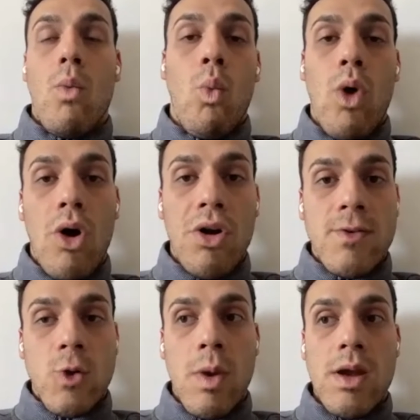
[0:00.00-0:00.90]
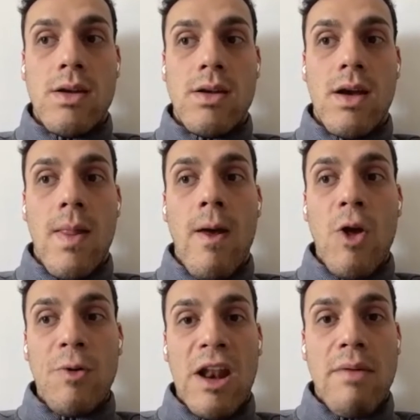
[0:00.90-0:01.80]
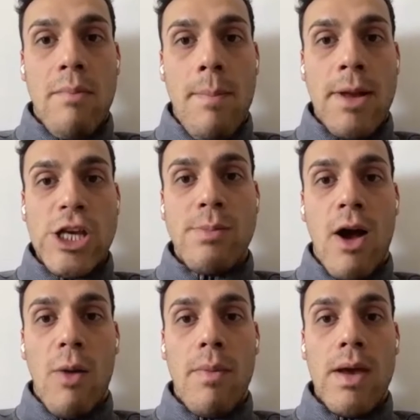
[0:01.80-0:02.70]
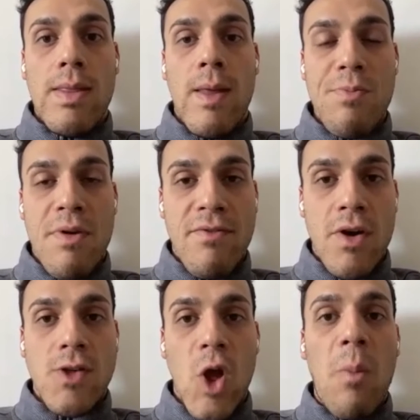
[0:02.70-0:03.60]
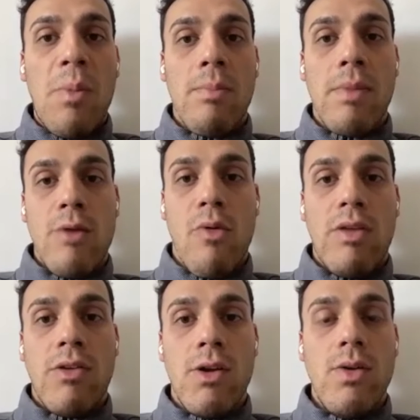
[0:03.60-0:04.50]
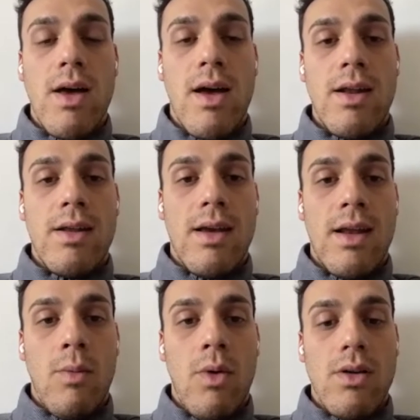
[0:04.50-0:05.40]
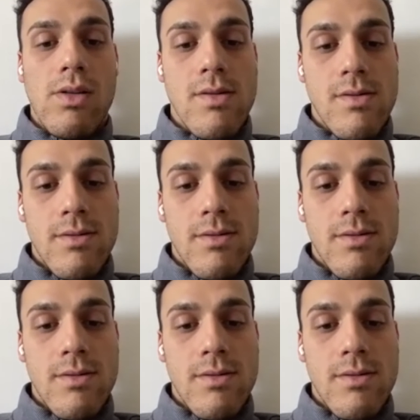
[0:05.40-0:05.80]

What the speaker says: world of swimming, and that was kind of my benchmark meet, and that was my first opening meet really to do that, and it worked.